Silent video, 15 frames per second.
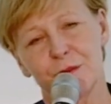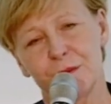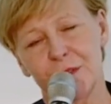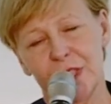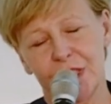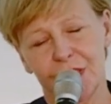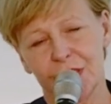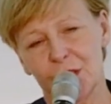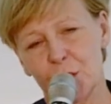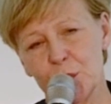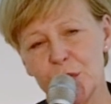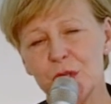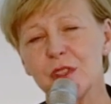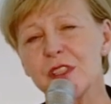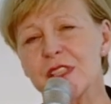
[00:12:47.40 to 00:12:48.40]
the
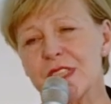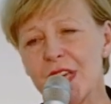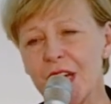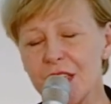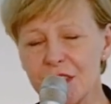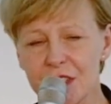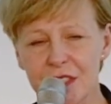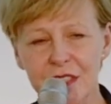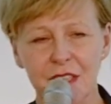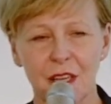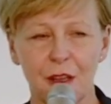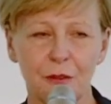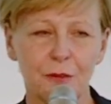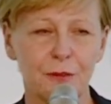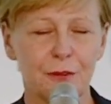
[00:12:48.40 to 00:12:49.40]
computer scientists
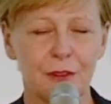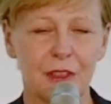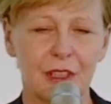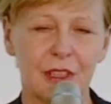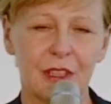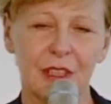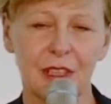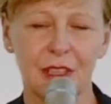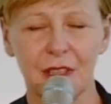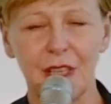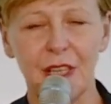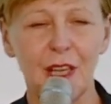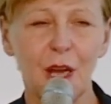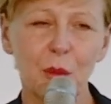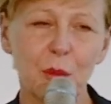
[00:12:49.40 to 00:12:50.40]
have
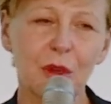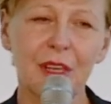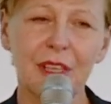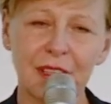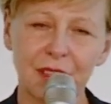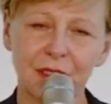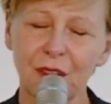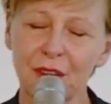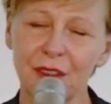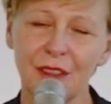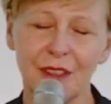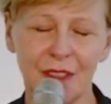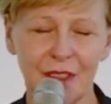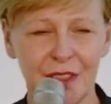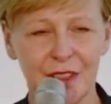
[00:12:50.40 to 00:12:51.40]
elaborated on
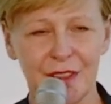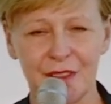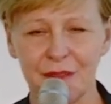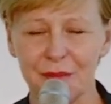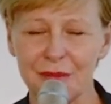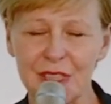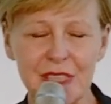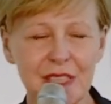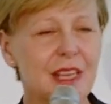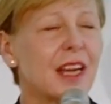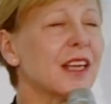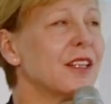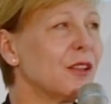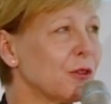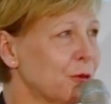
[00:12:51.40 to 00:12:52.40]
this
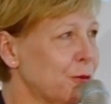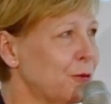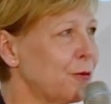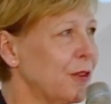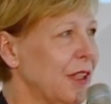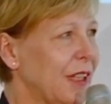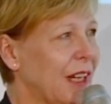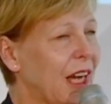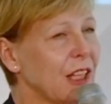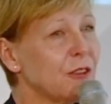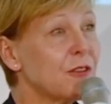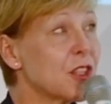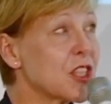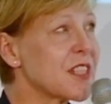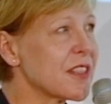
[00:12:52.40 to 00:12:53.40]
kind of
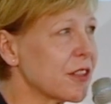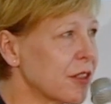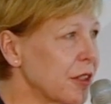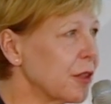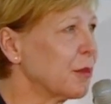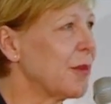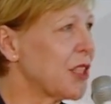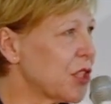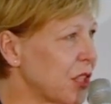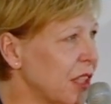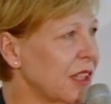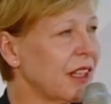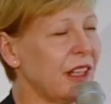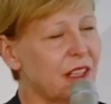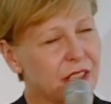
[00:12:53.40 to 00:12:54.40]
adversarial
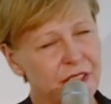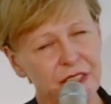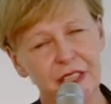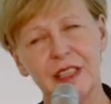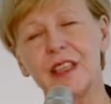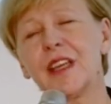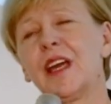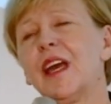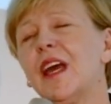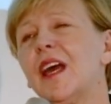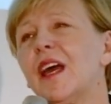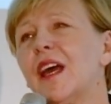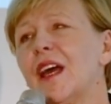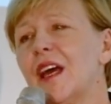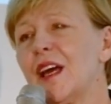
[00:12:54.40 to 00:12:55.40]
machine learning
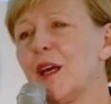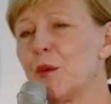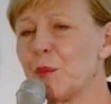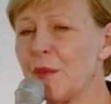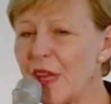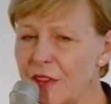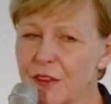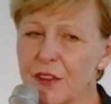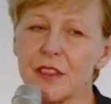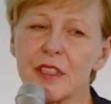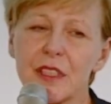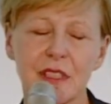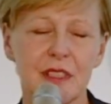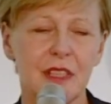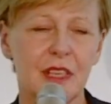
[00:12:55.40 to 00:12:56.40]

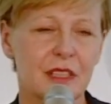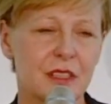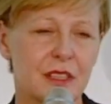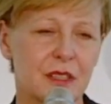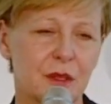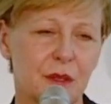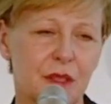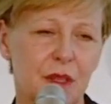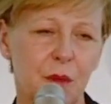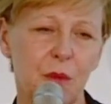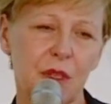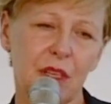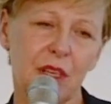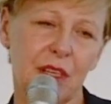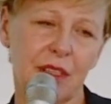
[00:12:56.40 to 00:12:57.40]
methods that
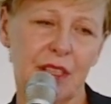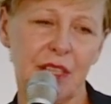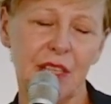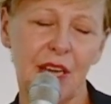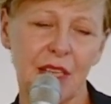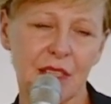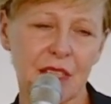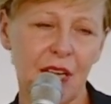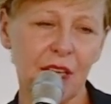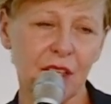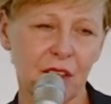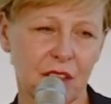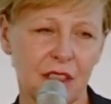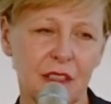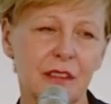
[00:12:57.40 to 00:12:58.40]
where the
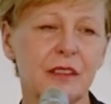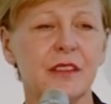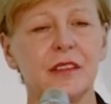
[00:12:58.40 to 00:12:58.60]
attacker